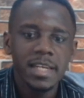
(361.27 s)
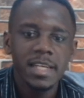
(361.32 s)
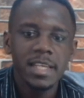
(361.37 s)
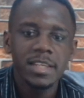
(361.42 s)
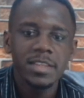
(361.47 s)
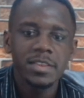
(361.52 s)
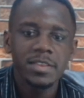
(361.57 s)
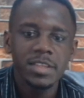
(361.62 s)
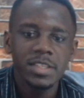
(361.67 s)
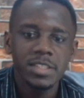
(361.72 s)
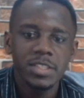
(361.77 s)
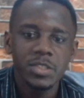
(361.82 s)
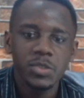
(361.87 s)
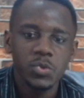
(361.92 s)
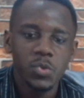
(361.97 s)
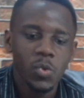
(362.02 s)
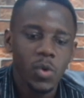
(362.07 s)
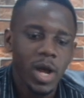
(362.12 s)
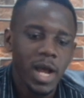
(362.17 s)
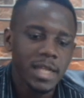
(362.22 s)
this
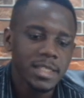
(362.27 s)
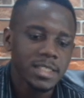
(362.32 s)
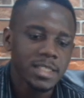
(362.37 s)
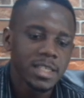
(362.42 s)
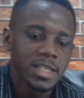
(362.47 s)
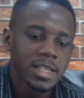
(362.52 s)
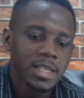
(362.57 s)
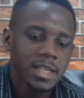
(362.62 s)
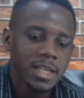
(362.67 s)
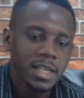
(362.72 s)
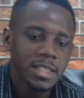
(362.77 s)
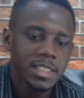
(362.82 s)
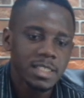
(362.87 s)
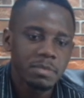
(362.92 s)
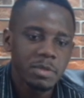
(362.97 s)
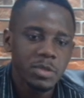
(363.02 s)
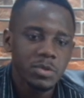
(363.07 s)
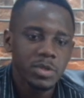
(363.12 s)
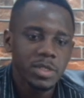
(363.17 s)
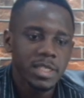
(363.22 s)
is what
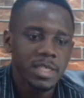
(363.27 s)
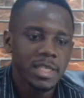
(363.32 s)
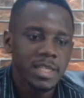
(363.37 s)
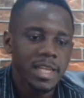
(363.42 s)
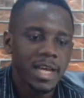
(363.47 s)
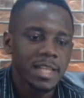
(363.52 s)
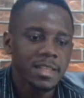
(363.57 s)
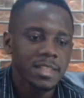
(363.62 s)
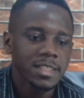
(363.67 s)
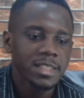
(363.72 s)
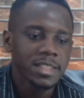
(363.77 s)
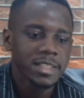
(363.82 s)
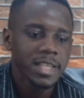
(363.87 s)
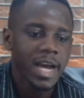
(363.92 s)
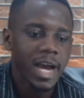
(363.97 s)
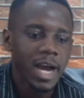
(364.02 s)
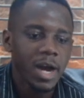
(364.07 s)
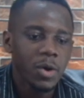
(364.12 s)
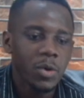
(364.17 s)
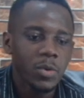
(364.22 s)
Casemiro did, and this is
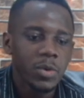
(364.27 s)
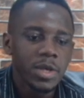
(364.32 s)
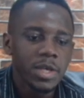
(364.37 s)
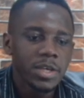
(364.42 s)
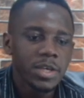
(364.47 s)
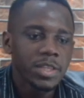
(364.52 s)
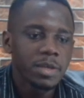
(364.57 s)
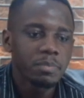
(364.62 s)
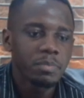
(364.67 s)
how the